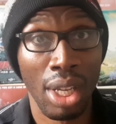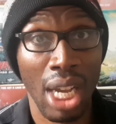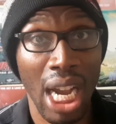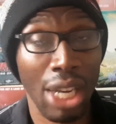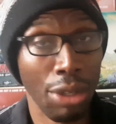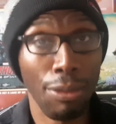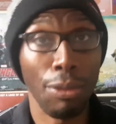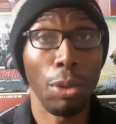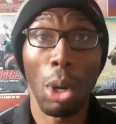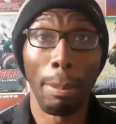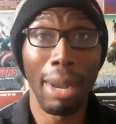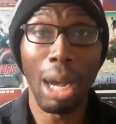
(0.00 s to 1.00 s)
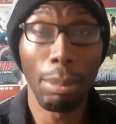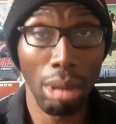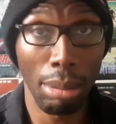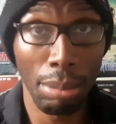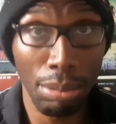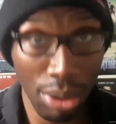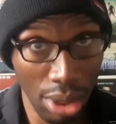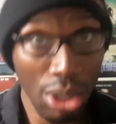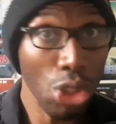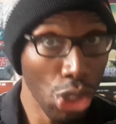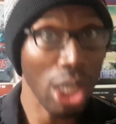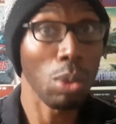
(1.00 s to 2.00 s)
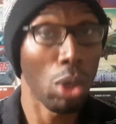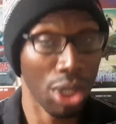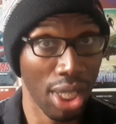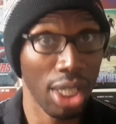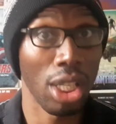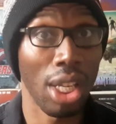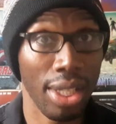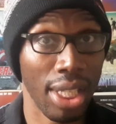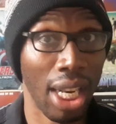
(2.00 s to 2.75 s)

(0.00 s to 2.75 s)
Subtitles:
And if you've got bowel problems, just watch the sloth scene.